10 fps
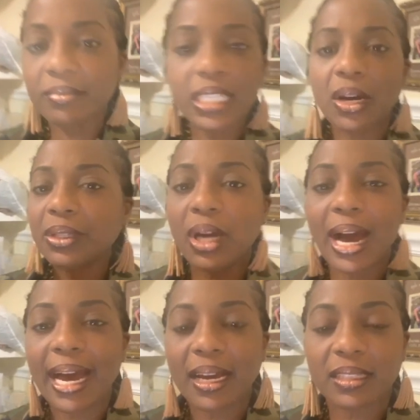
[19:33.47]
oh no
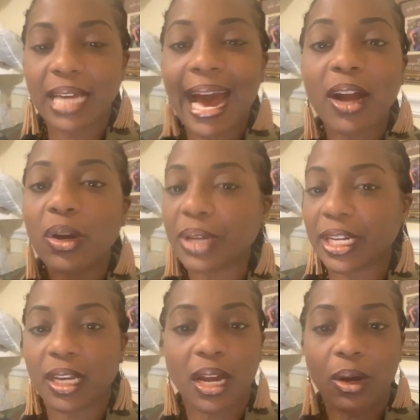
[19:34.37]
i i'll go get
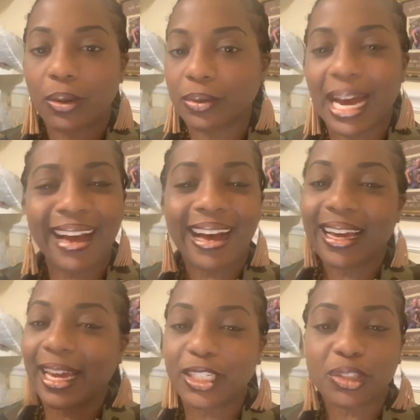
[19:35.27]
a loan I, I
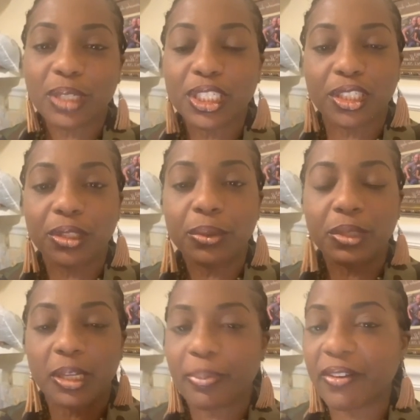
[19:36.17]
can't trust you
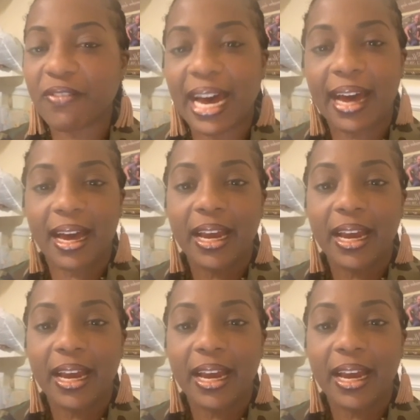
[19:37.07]
to provide